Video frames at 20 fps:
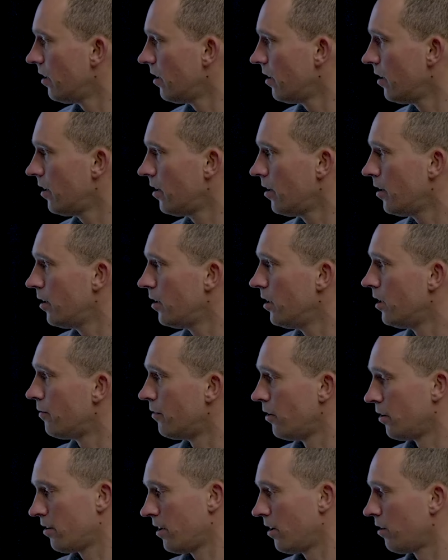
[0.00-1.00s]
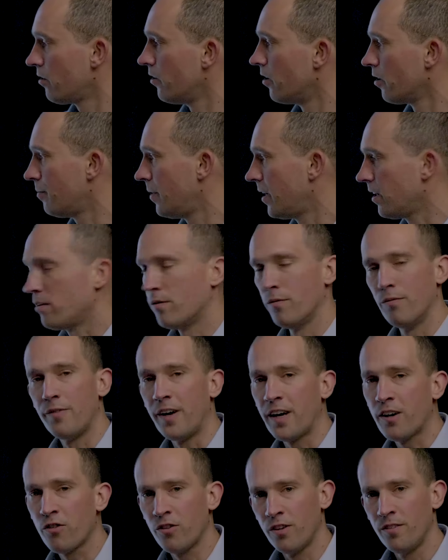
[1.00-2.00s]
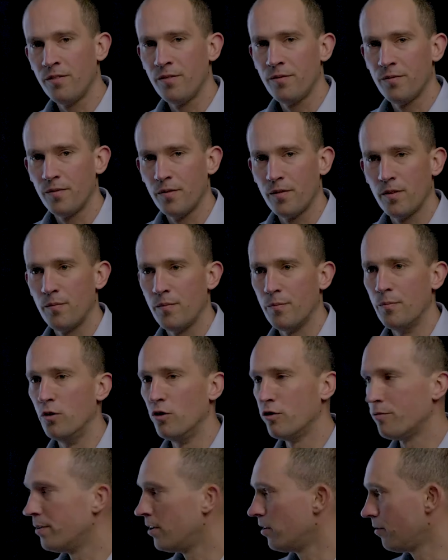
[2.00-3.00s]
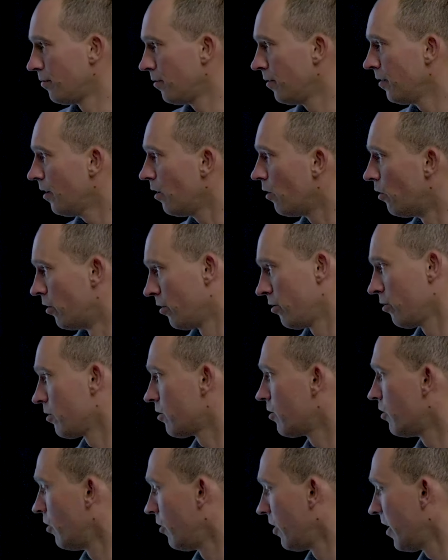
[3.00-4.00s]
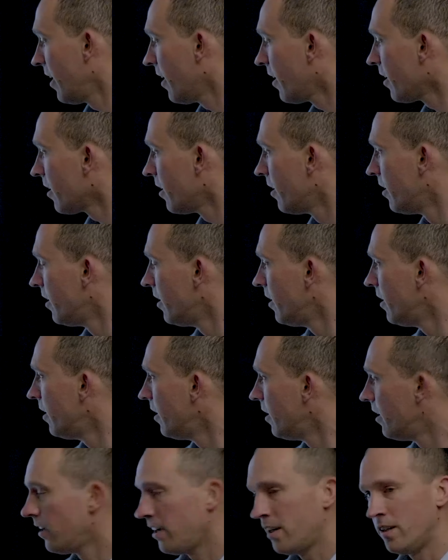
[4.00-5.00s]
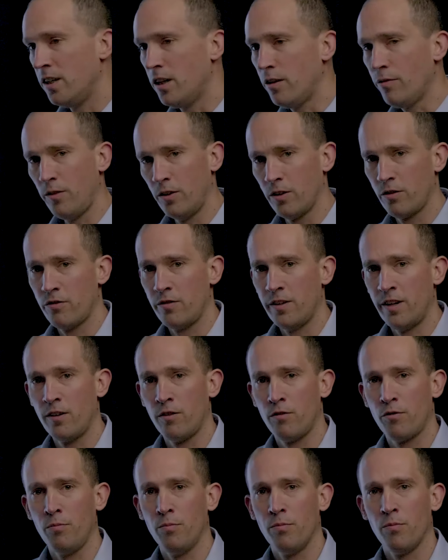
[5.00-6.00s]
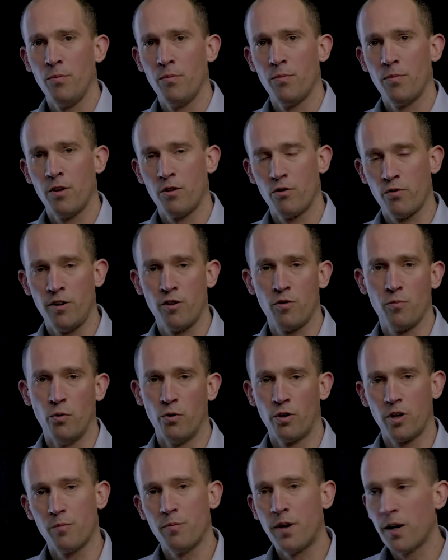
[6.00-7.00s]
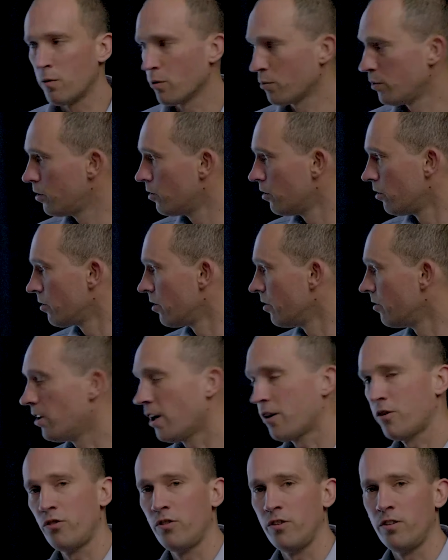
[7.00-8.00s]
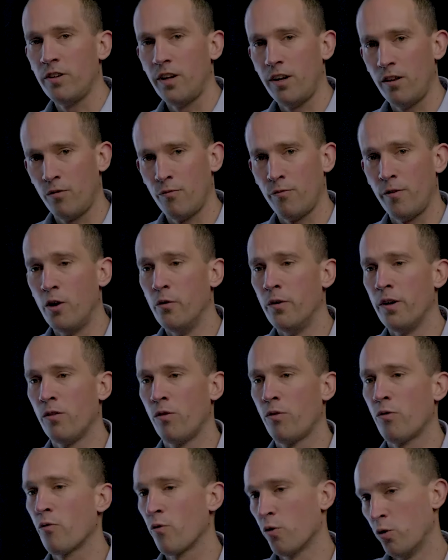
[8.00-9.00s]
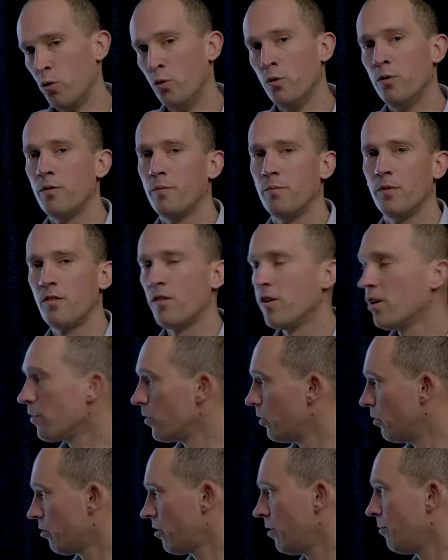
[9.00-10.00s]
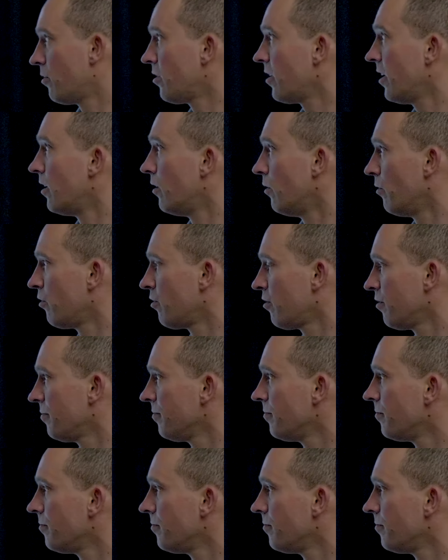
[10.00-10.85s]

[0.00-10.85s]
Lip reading: heat flux that is caused by convection, movement of hot or cold air, and heat flux that is transported by what we call conduction, that is flowing through materials themselves.